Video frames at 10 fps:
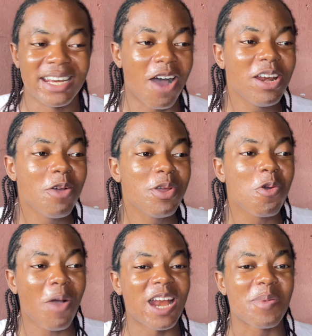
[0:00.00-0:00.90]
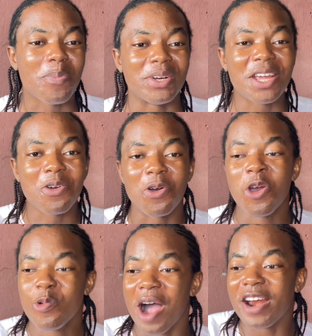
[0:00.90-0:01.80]
Now only we Ukwuani people dey,
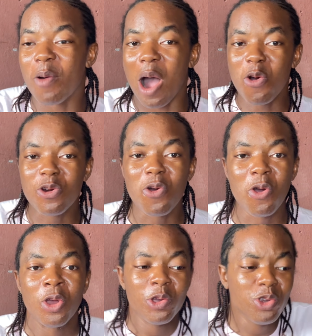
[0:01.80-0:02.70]
we are on our own.